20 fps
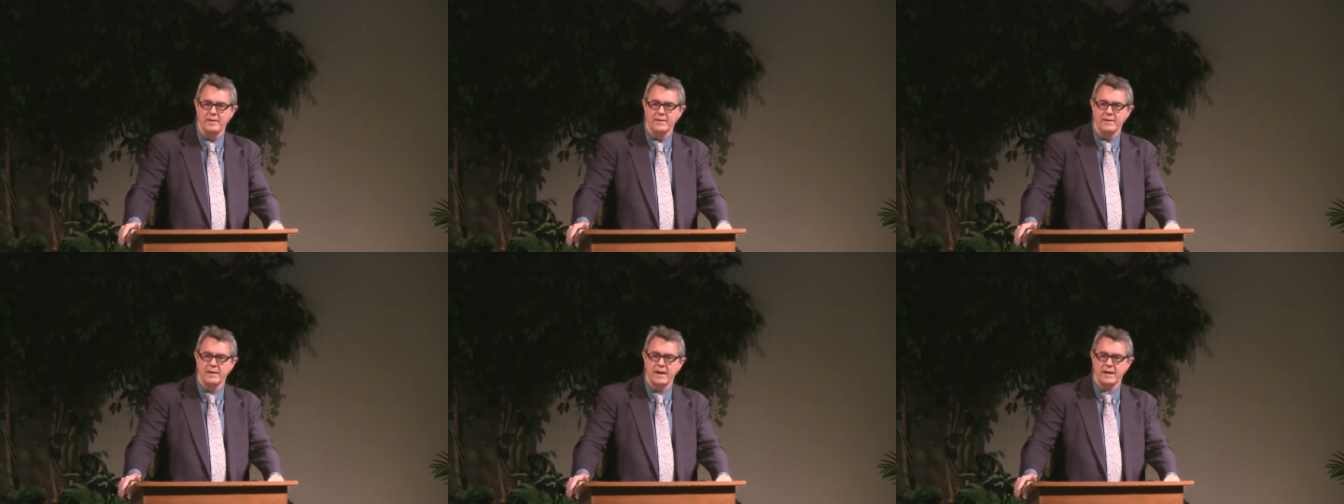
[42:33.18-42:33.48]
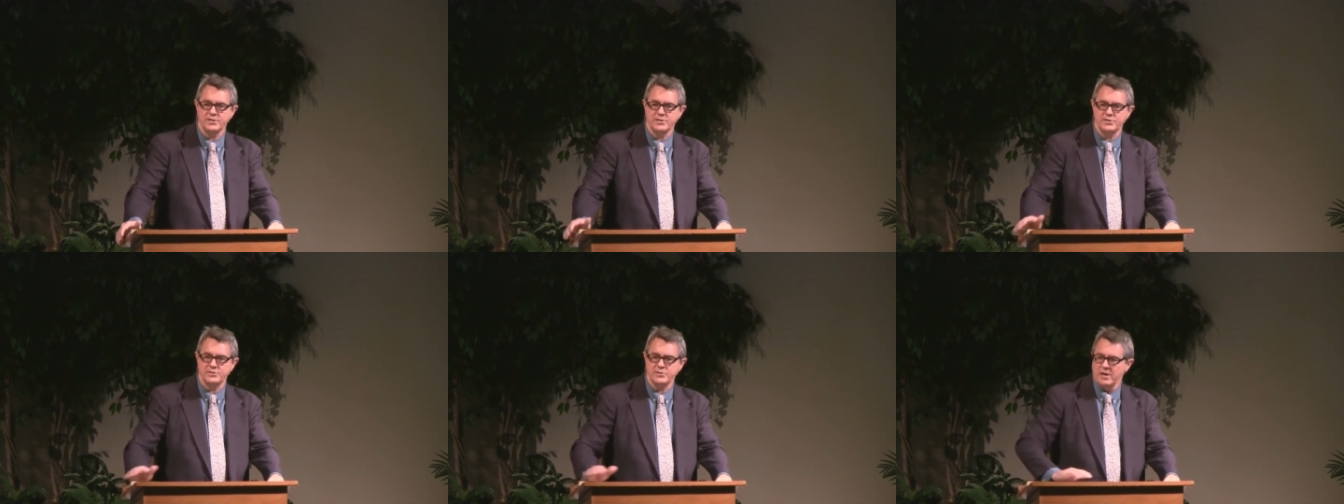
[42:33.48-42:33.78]

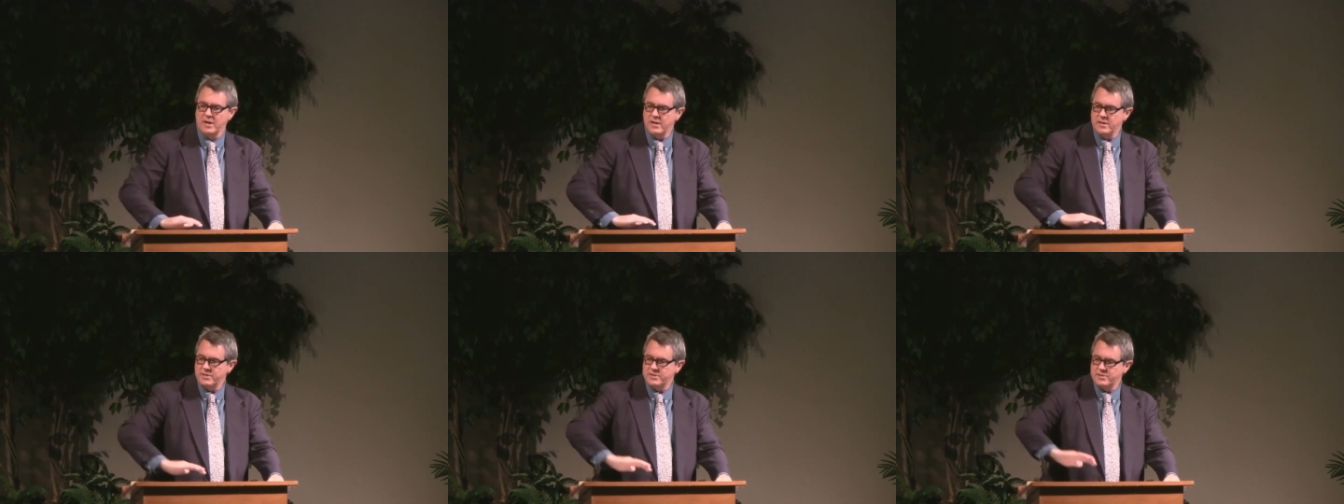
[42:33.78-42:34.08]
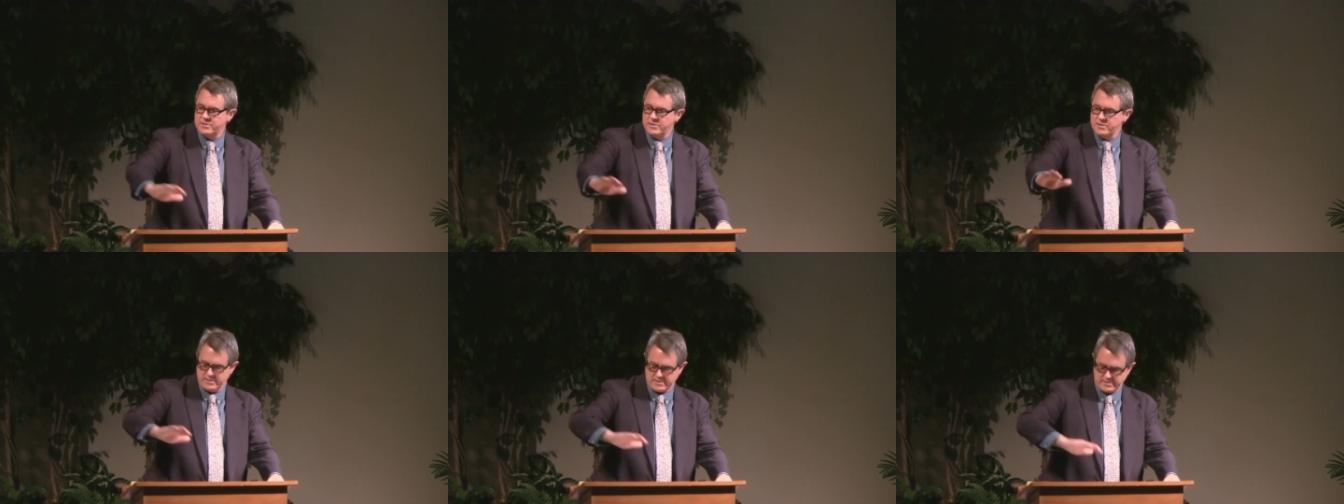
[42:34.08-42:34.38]
Got sh-
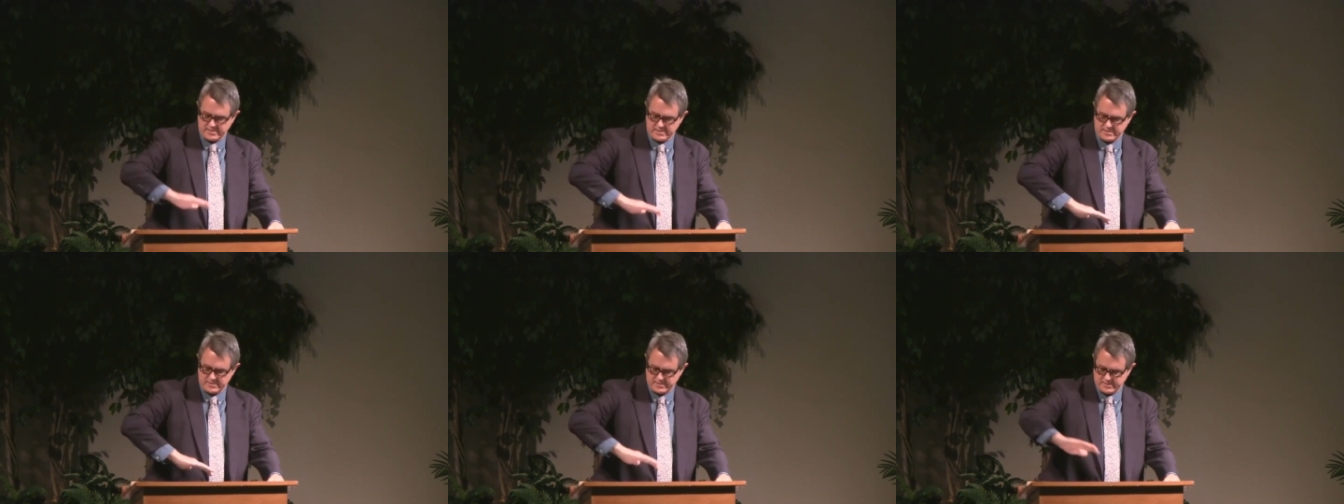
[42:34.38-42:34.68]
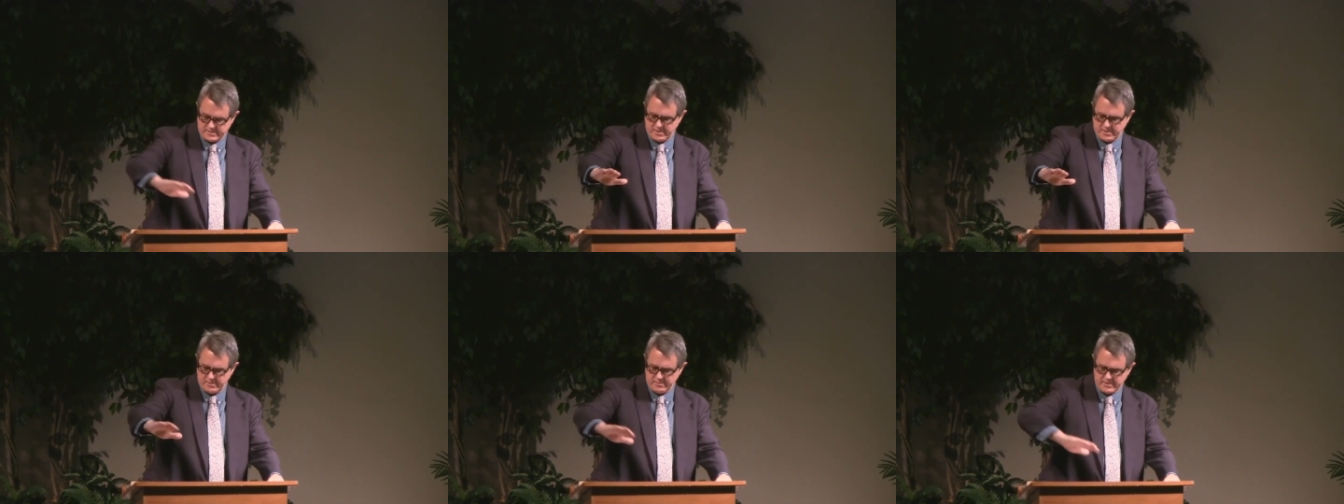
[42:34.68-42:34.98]
sh-
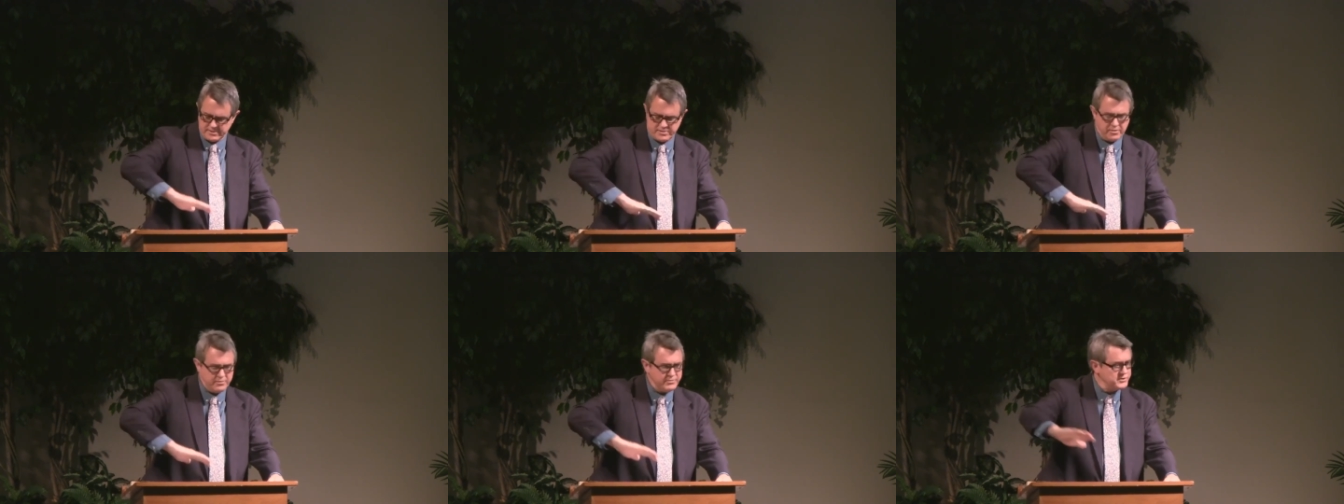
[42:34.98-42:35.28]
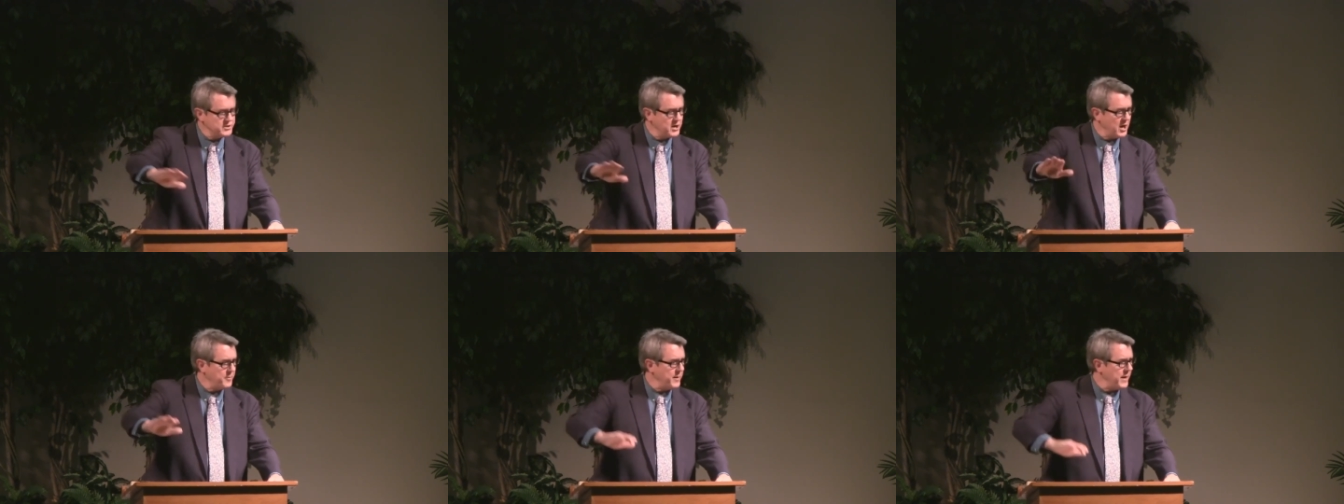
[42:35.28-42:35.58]
two, two
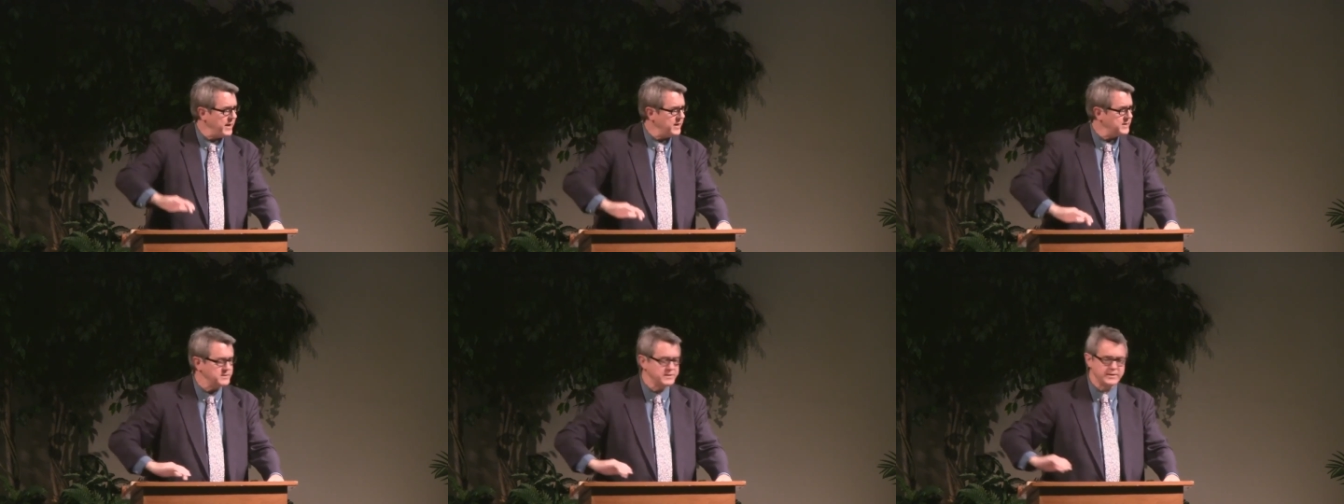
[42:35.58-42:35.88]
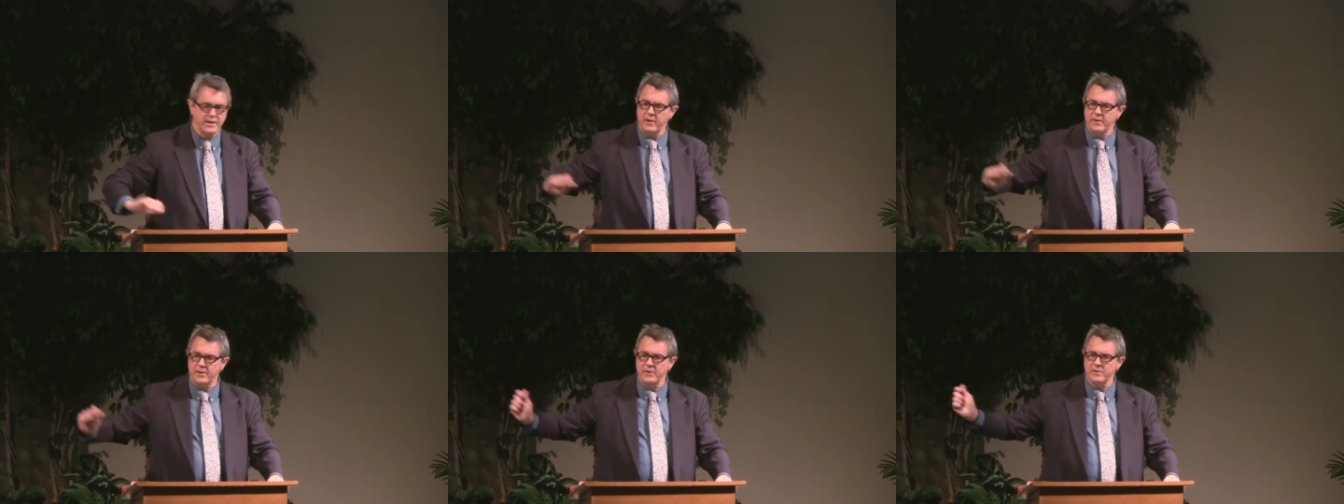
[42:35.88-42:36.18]
sharp
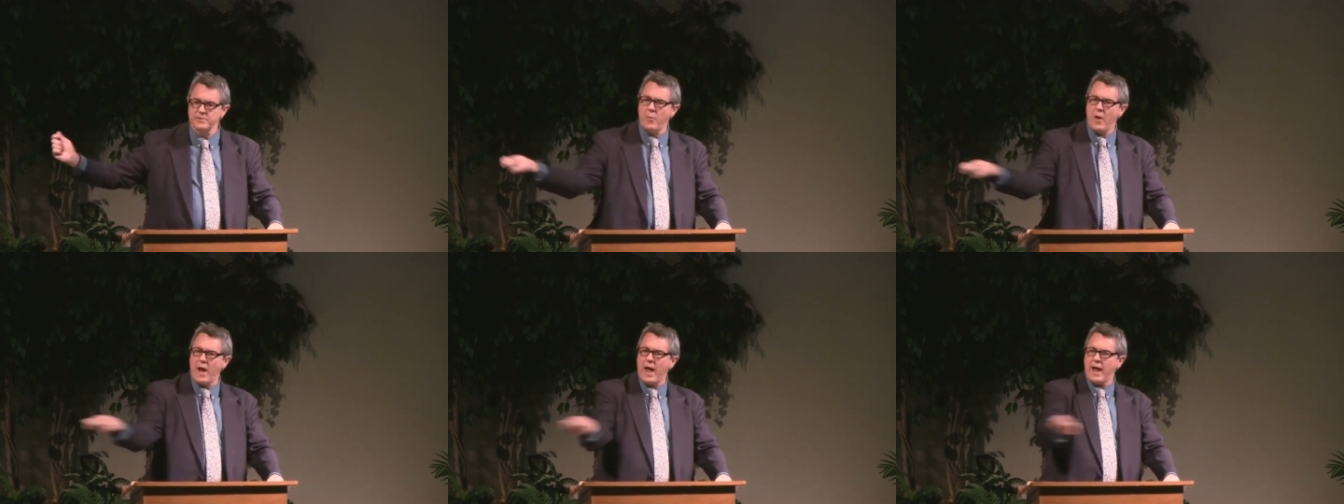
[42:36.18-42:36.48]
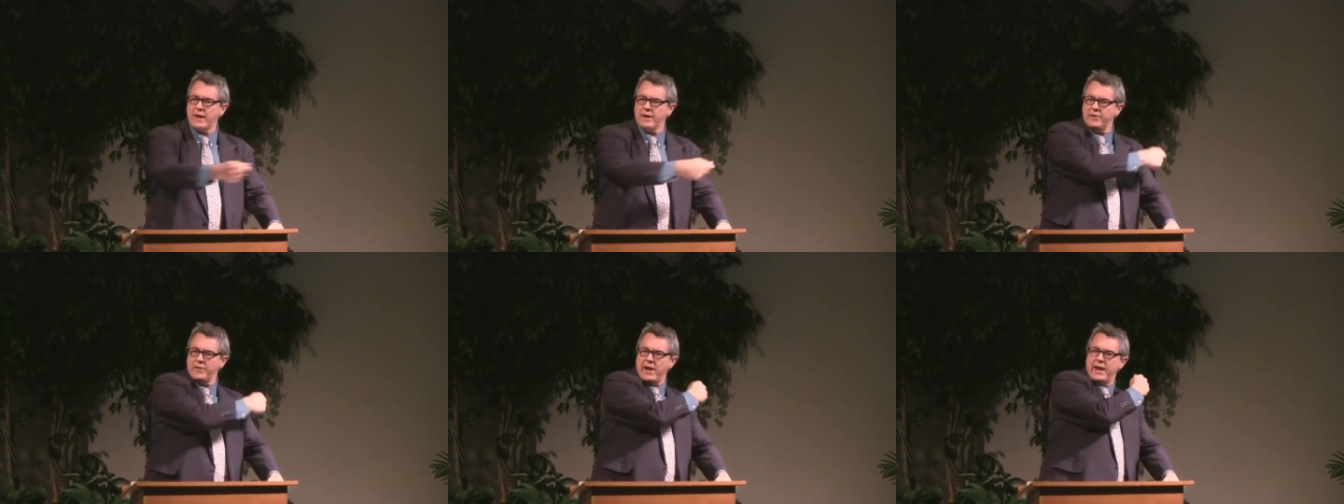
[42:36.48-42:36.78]
edges. All you do is
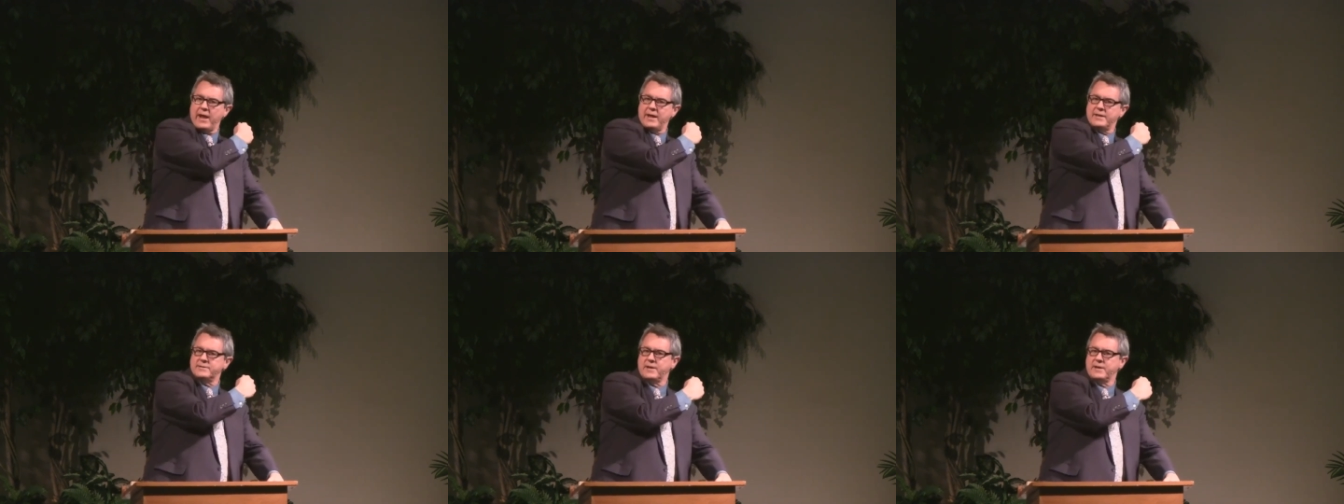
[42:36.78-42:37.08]
whack and your head's